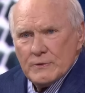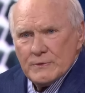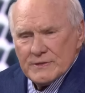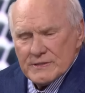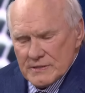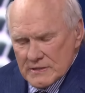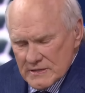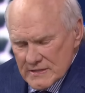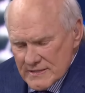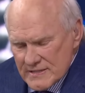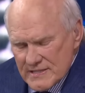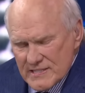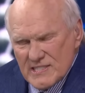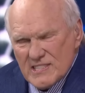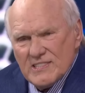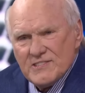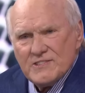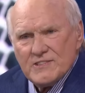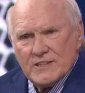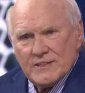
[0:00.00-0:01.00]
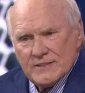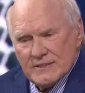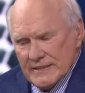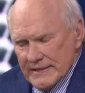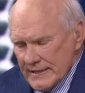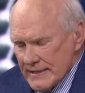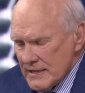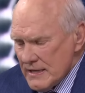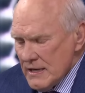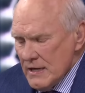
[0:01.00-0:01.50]
who has
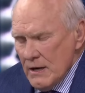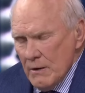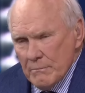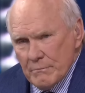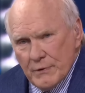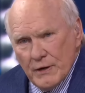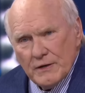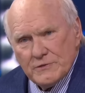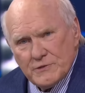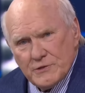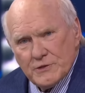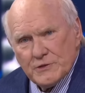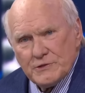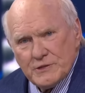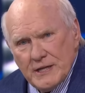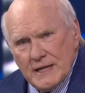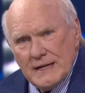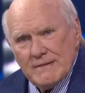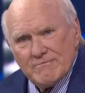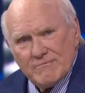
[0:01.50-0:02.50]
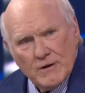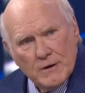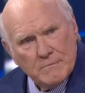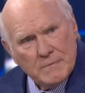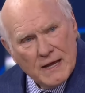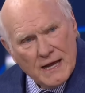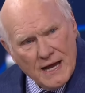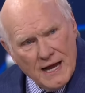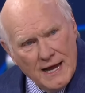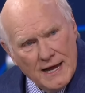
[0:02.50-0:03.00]
consistently brought your team from
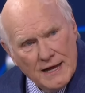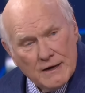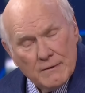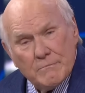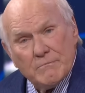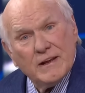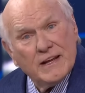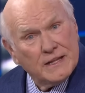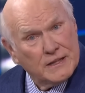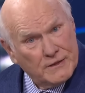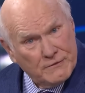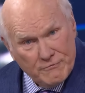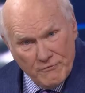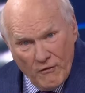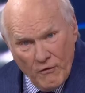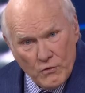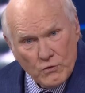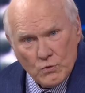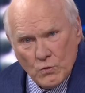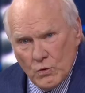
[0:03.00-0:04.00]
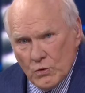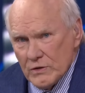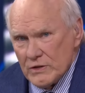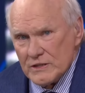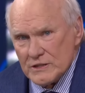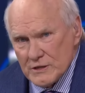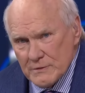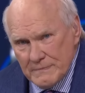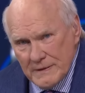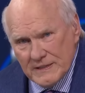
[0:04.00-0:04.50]
behind, in the fourth quarter
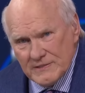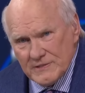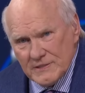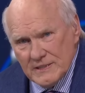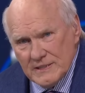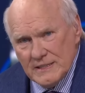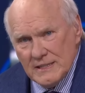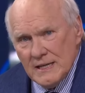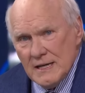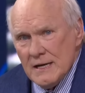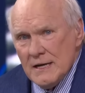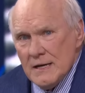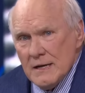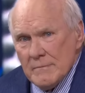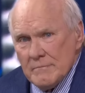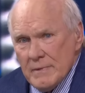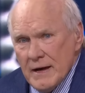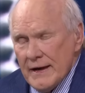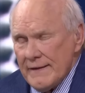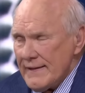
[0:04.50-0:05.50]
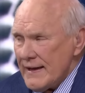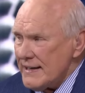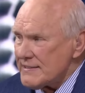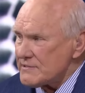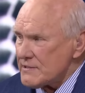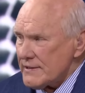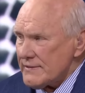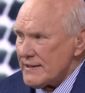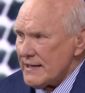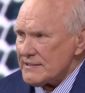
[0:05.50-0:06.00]
especially, man,
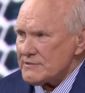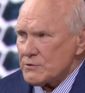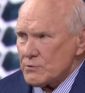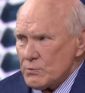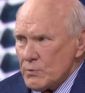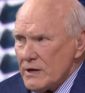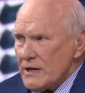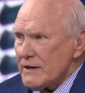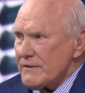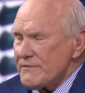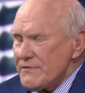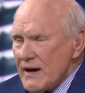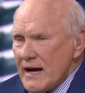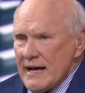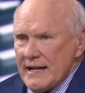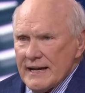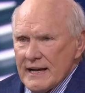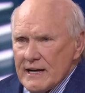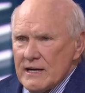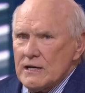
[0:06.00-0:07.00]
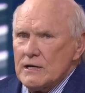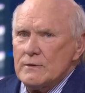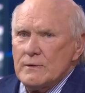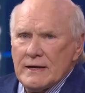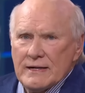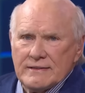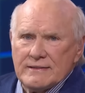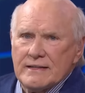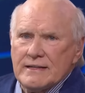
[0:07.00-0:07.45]
that's rarefied air right